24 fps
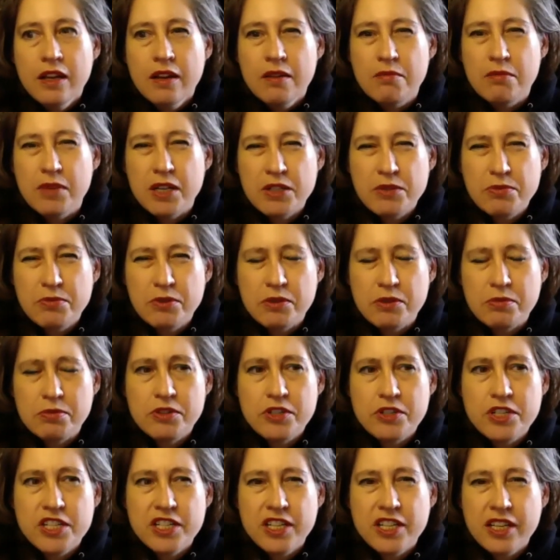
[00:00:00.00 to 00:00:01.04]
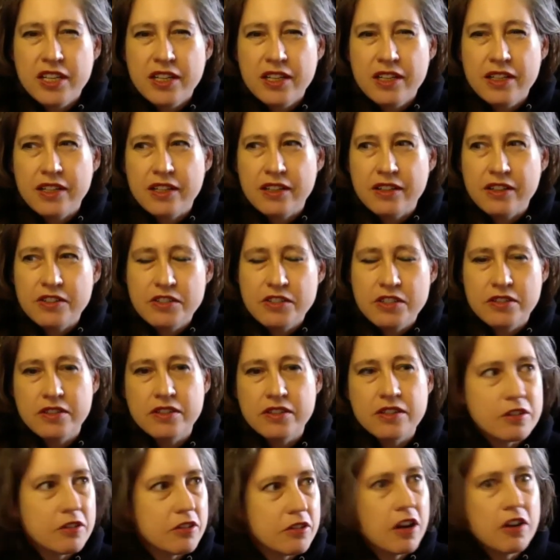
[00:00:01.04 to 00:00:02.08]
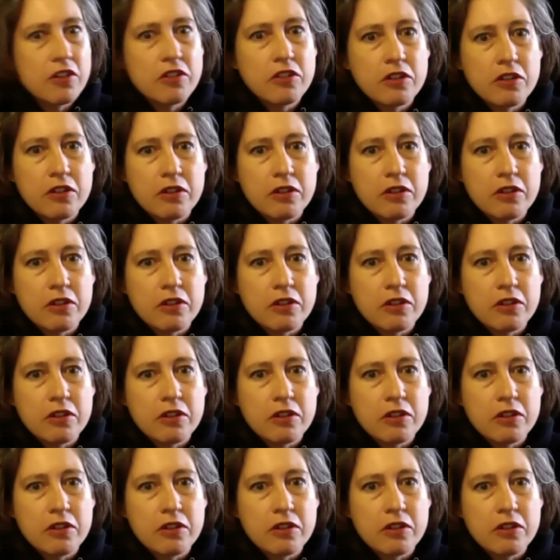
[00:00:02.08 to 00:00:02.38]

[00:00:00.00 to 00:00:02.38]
much more appreciated. And also that there are other,